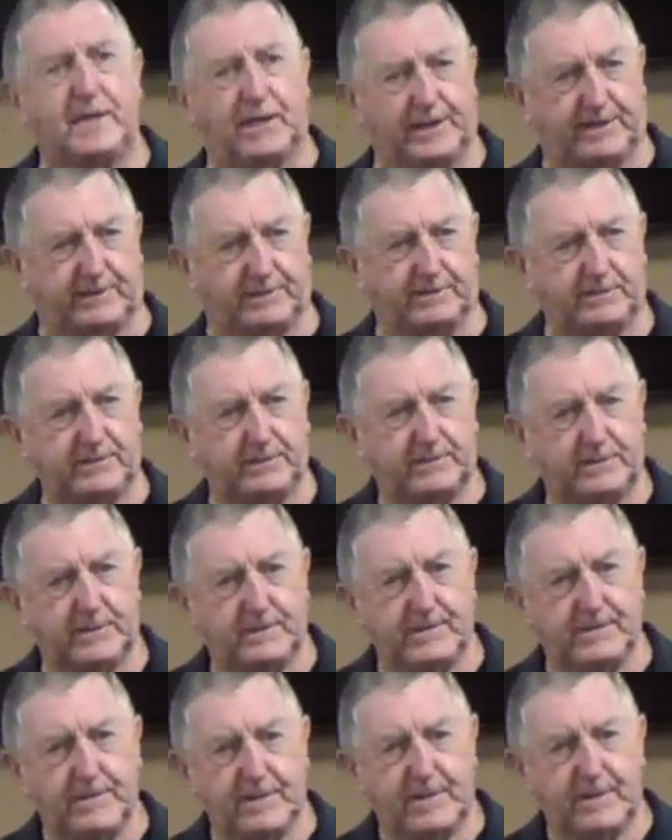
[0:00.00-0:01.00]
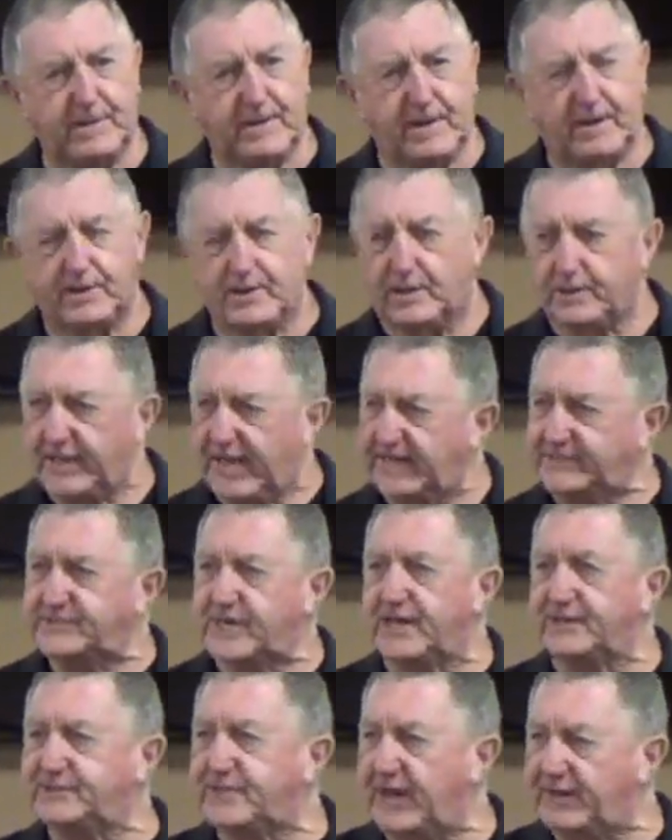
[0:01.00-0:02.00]
clear. Right. He's
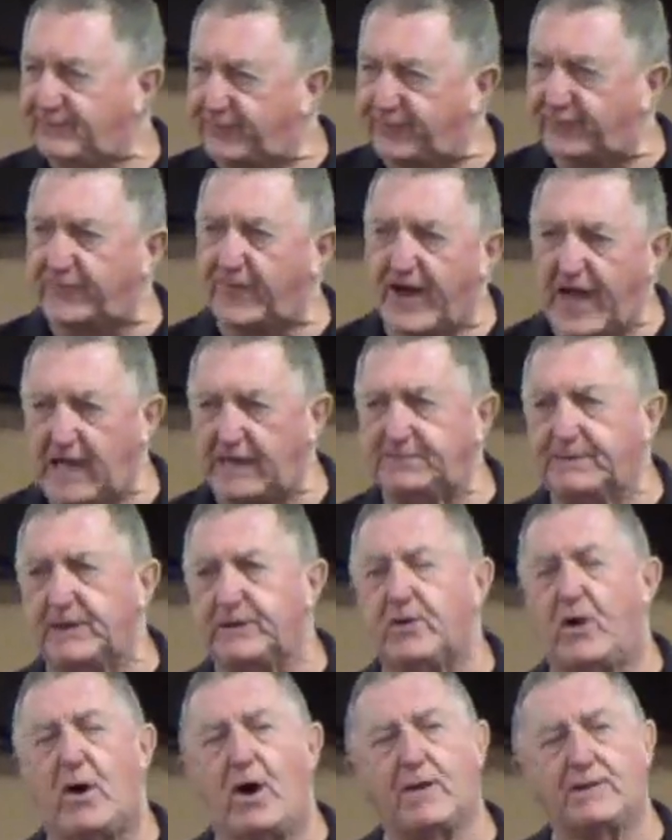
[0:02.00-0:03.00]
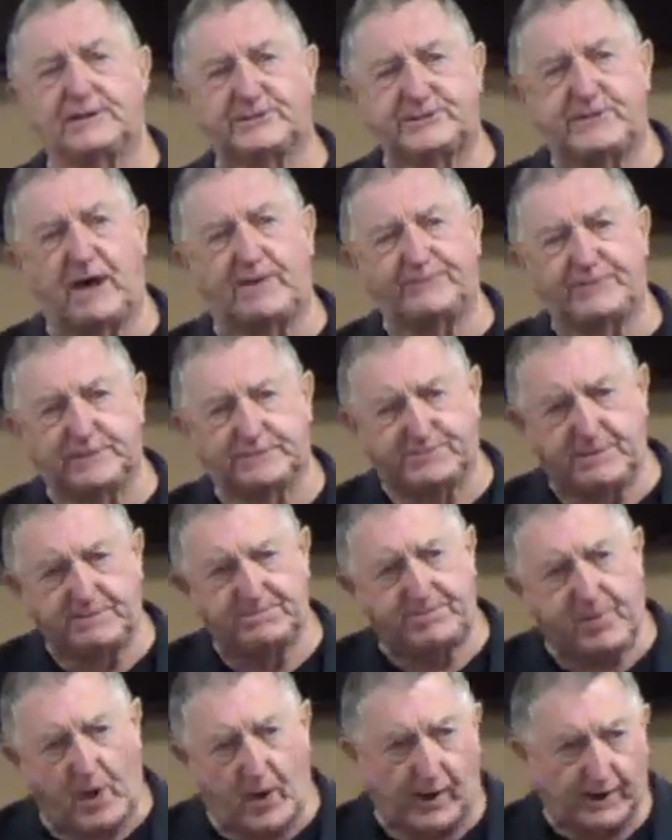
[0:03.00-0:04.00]
got to defrag me all the stuff that's
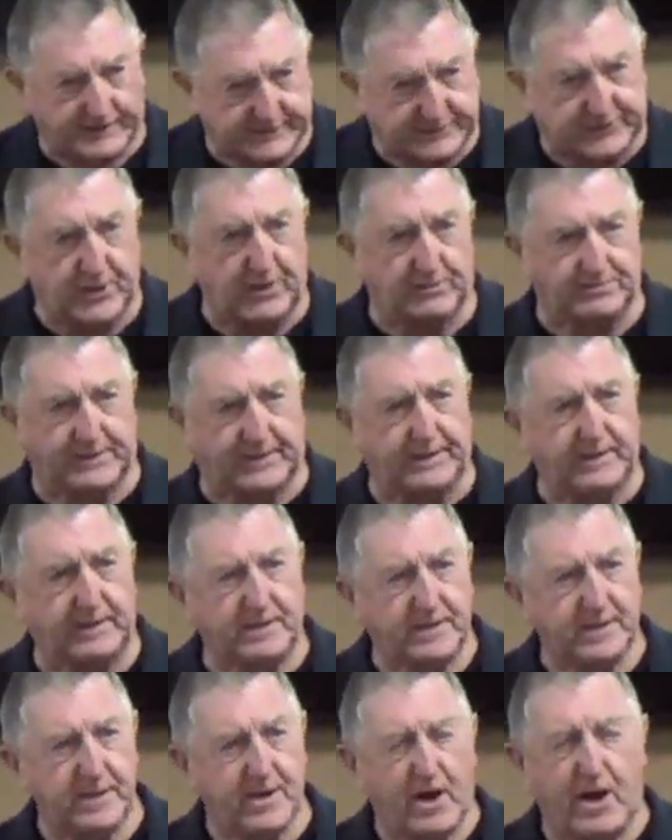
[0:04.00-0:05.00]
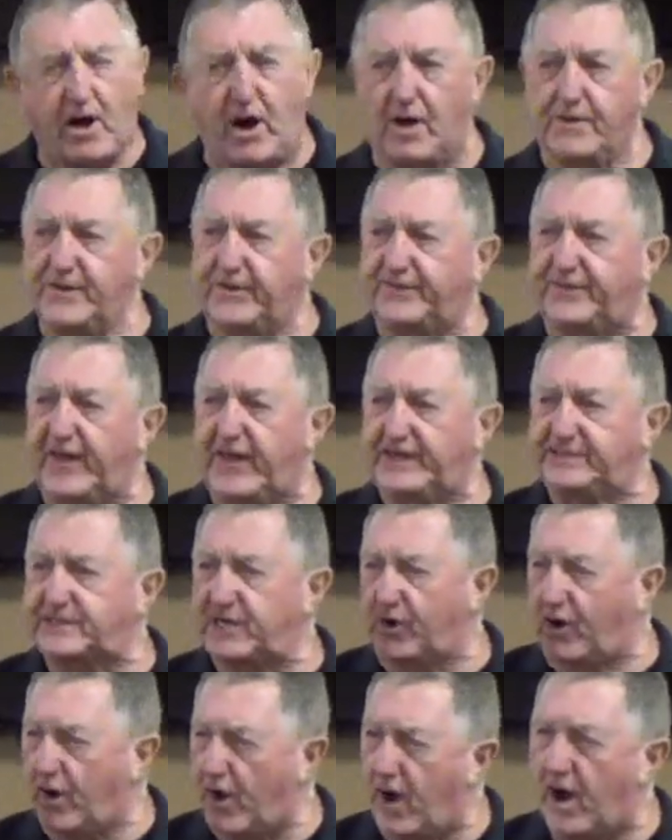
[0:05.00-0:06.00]
been parted to me all the things
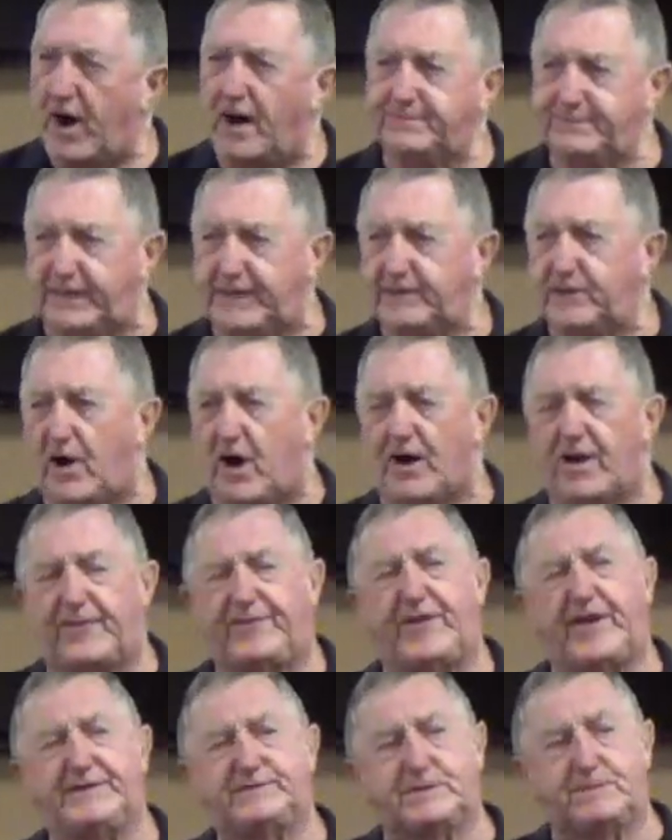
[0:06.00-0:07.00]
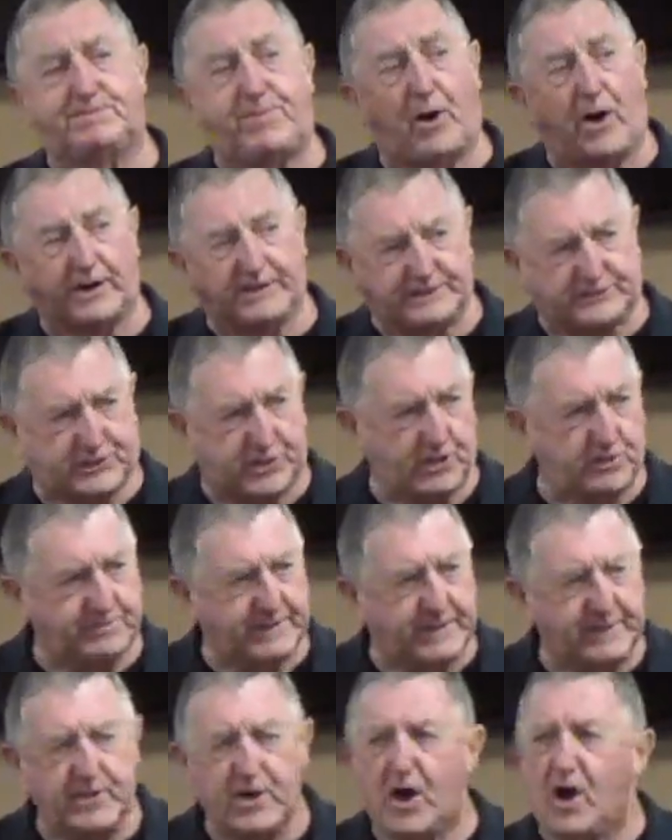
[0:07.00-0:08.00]
that are on me, all the things imparted to
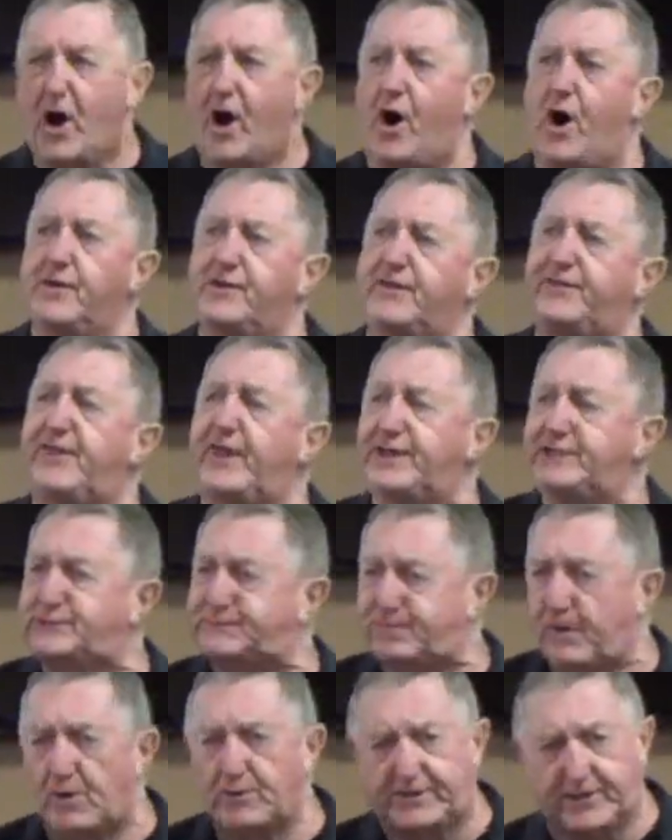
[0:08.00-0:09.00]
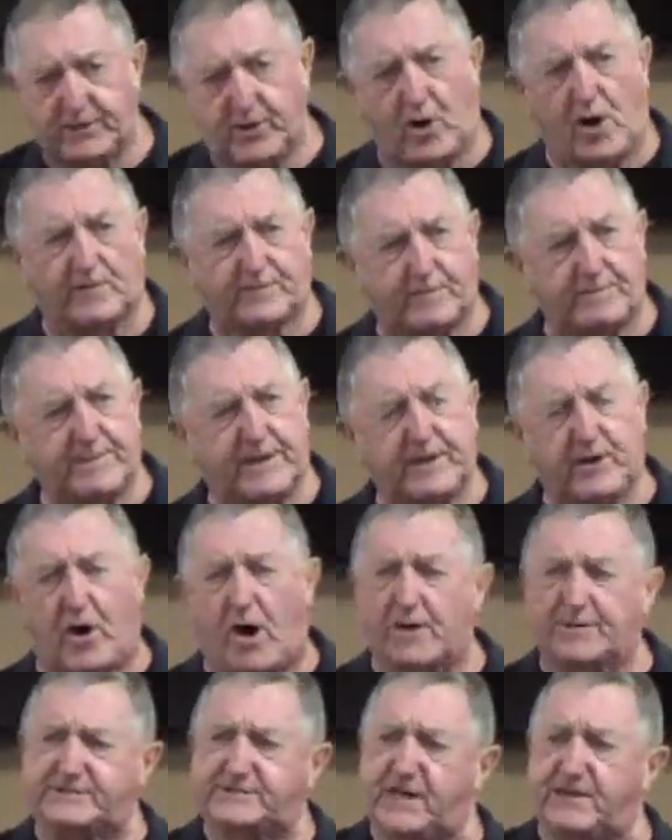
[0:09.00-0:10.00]
me, all the things spoken over me,
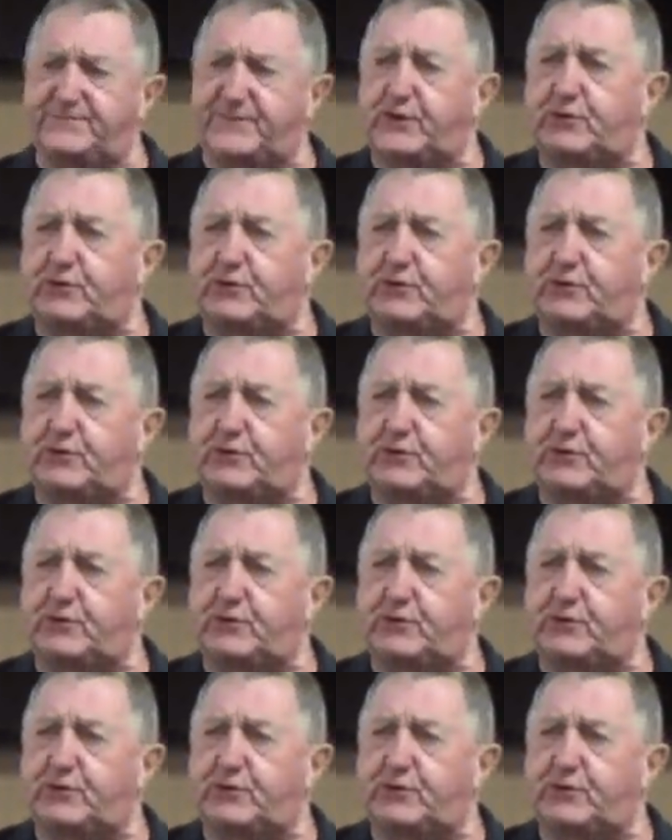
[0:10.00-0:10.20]
all the stuff